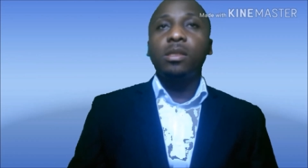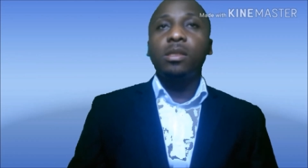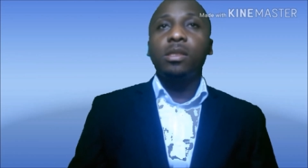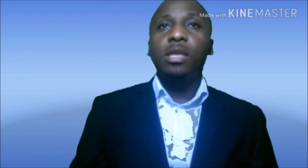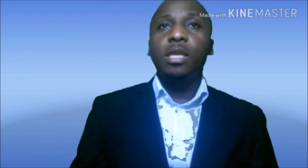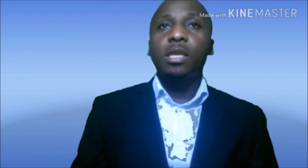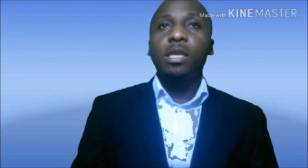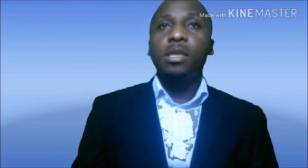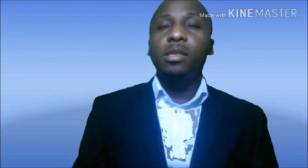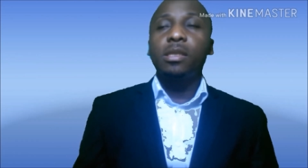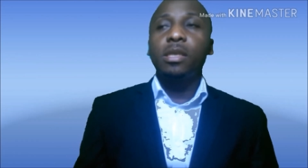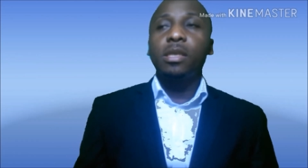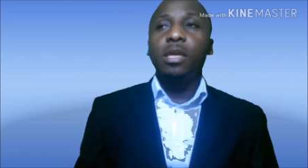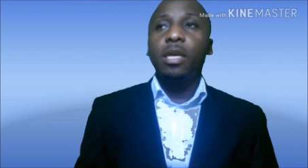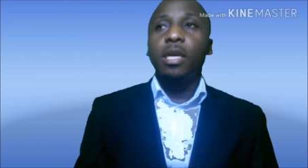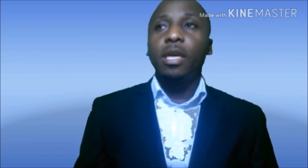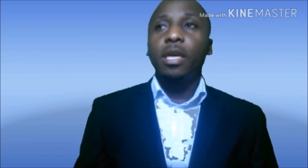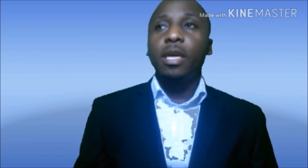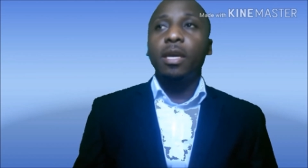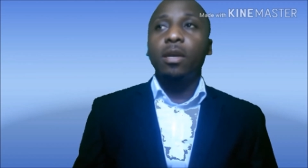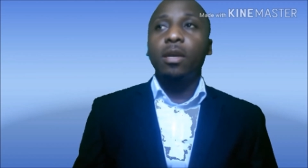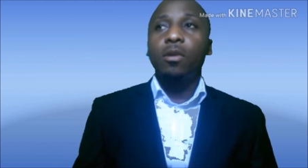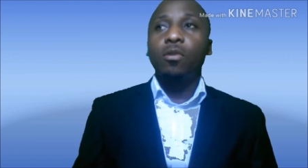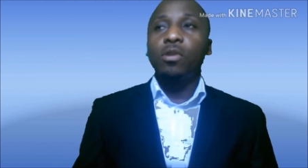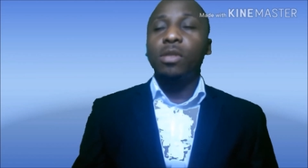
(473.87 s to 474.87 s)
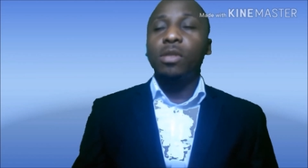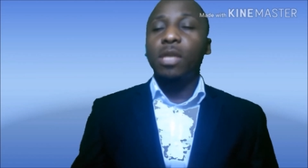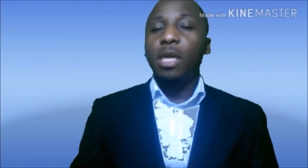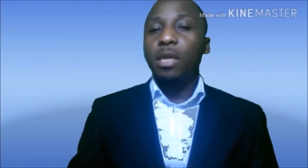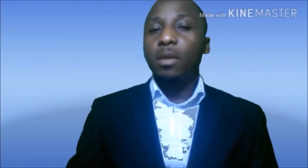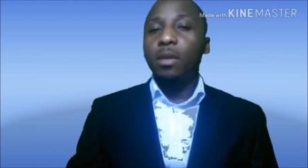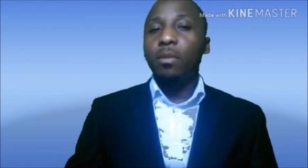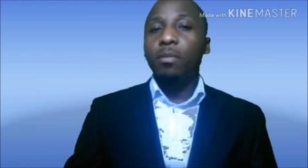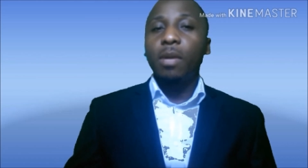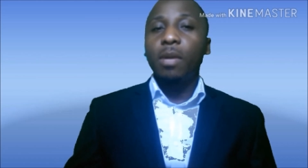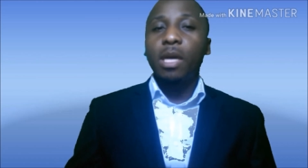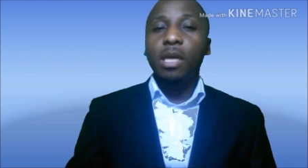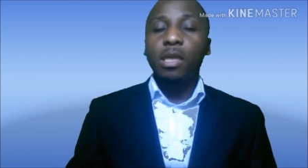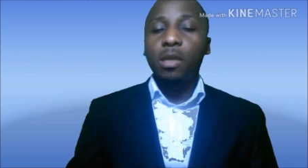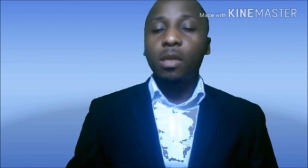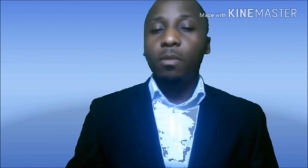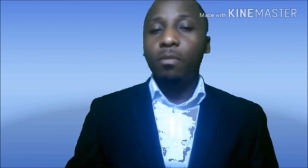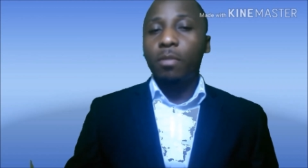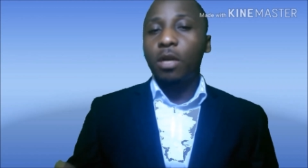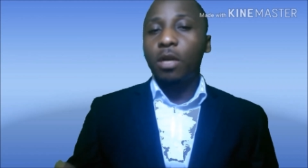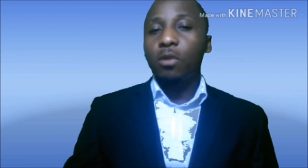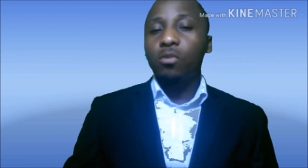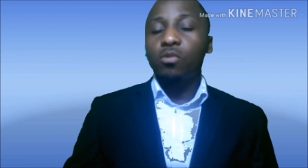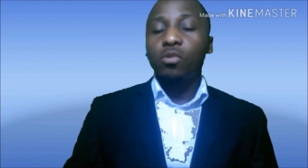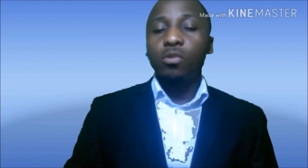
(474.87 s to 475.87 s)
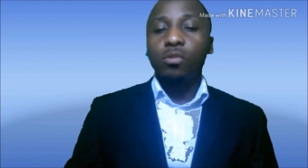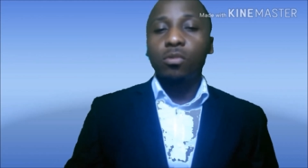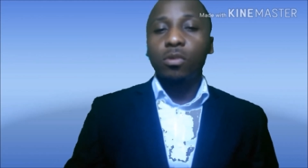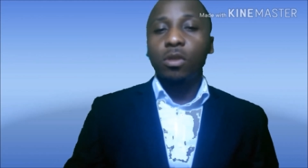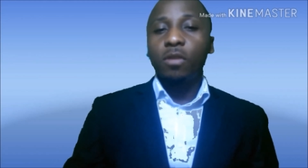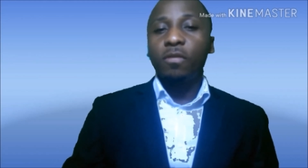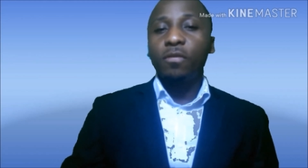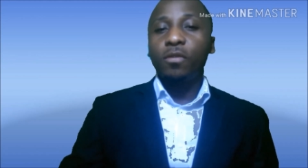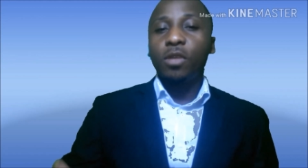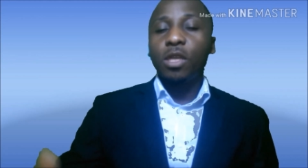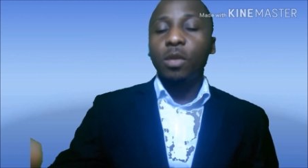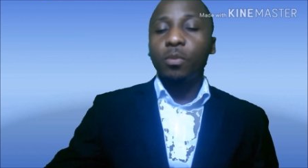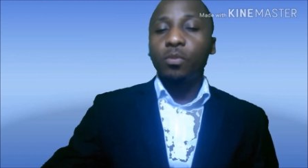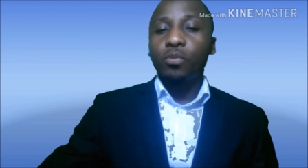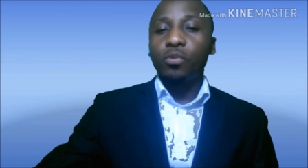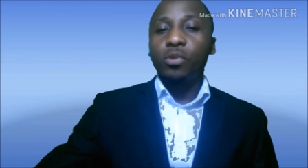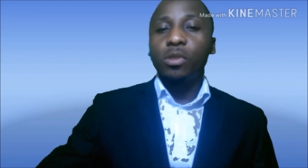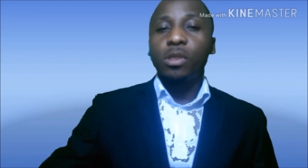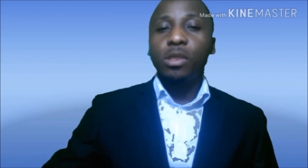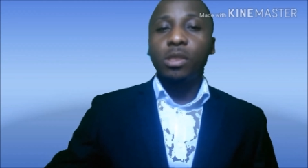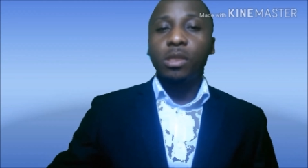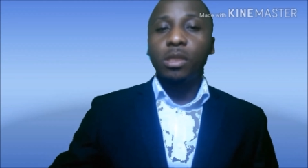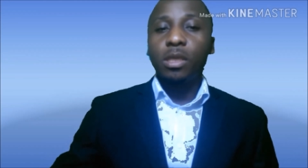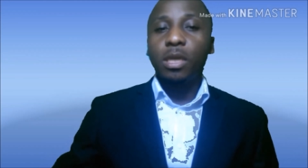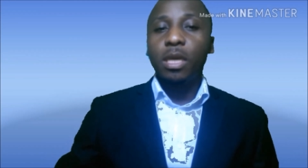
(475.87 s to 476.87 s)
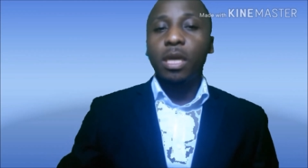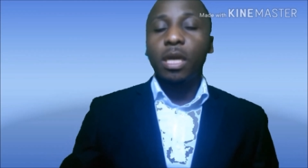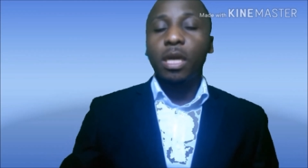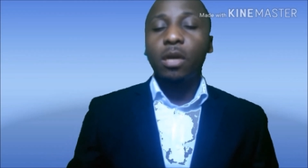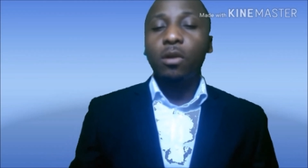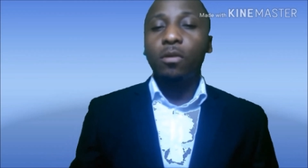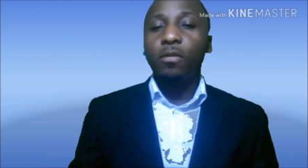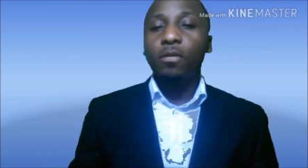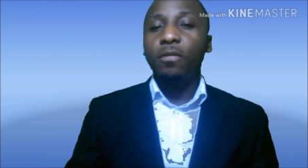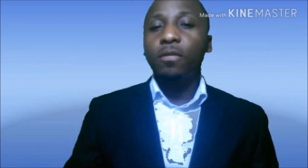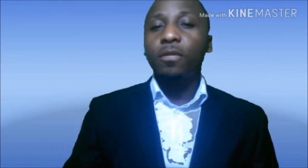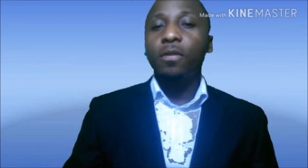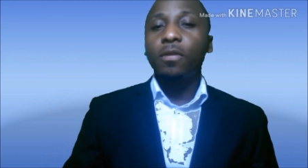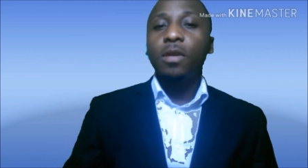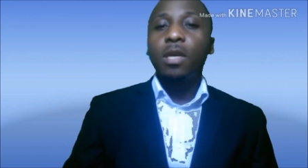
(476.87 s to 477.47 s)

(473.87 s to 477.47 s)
Just contact the bank. The bank will give you the procedure of